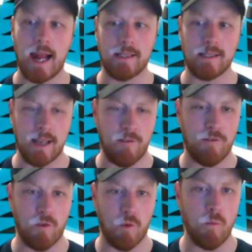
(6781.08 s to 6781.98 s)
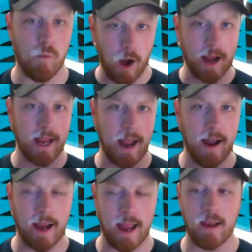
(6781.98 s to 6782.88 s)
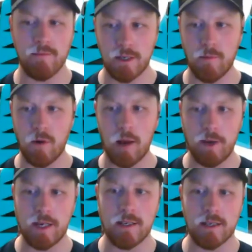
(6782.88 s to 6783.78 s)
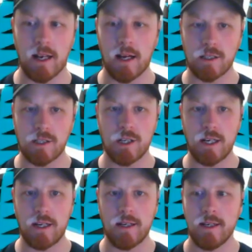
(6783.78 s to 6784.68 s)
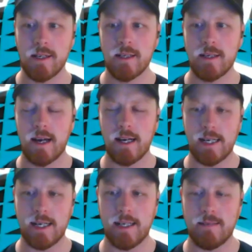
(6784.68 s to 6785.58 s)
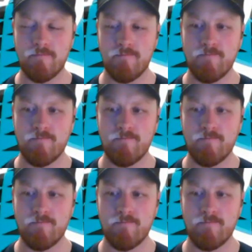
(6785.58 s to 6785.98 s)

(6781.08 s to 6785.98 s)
several breakout games, in my opinion, last year. Um,